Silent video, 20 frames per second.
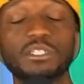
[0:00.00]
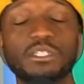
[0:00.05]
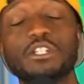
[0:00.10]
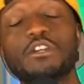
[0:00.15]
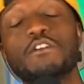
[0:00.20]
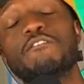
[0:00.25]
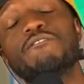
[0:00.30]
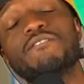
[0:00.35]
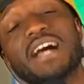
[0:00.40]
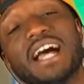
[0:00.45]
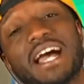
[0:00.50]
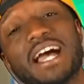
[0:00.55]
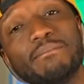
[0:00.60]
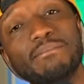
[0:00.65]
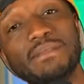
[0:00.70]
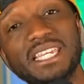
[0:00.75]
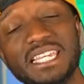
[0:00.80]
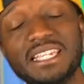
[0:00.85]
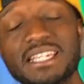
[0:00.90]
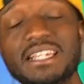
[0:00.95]
You'll find
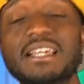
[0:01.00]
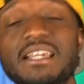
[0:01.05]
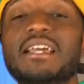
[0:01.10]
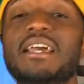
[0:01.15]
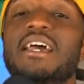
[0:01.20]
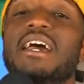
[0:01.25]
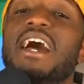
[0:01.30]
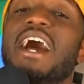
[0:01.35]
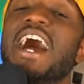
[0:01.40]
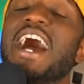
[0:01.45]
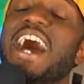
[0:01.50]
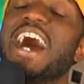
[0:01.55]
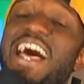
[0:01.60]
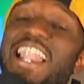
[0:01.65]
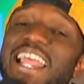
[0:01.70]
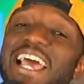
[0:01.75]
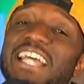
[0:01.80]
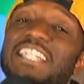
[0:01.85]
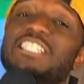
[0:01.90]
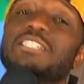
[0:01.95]
me. Holla
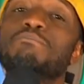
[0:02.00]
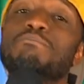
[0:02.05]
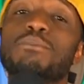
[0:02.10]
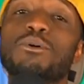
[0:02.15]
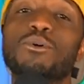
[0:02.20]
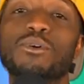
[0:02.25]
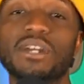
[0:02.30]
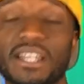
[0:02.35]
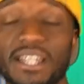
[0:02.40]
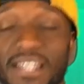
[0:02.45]
at your boy.